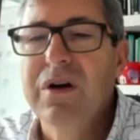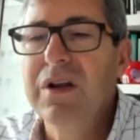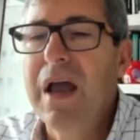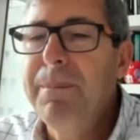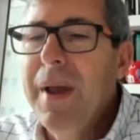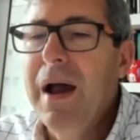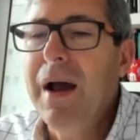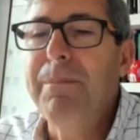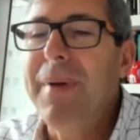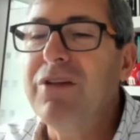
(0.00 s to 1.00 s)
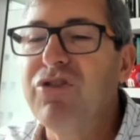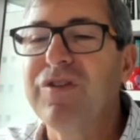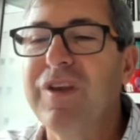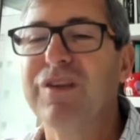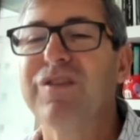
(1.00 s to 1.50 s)
Yeah, a, a patch
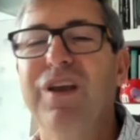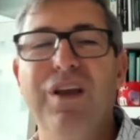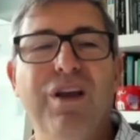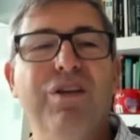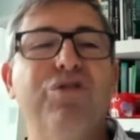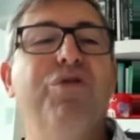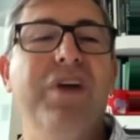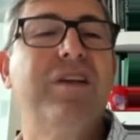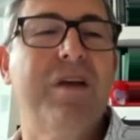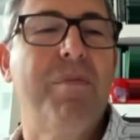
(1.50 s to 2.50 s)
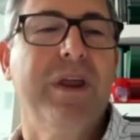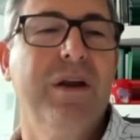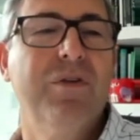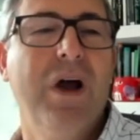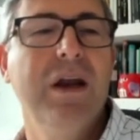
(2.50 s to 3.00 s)
is, is is to fix
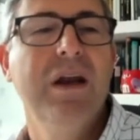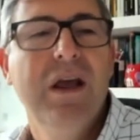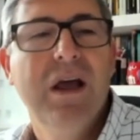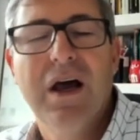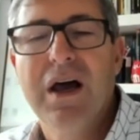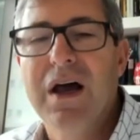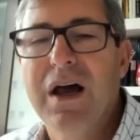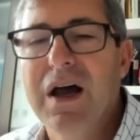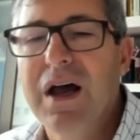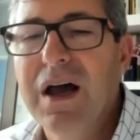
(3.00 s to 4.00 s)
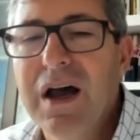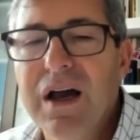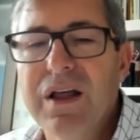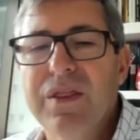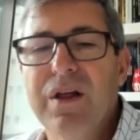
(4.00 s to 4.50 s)
something, right? Uh,
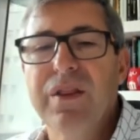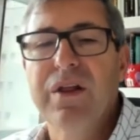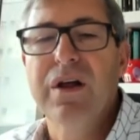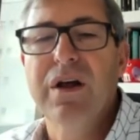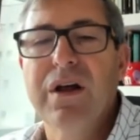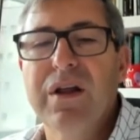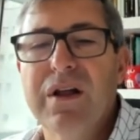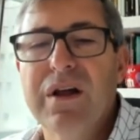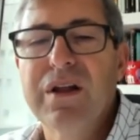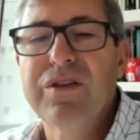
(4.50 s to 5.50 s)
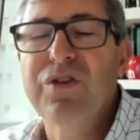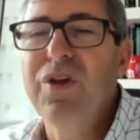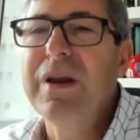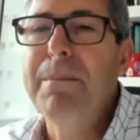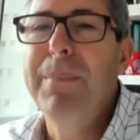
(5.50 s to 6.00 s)
uh, the the uh, it's not a